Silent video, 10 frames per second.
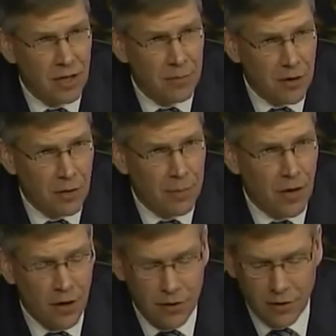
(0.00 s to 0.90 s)
in the middle
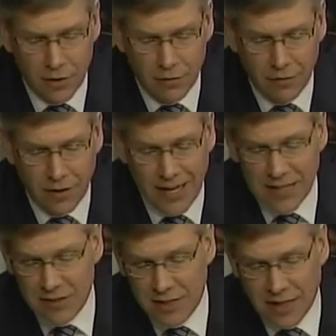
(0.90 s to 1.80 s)
part of the
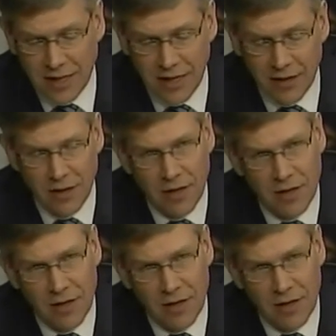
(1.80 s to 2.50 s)
last decade,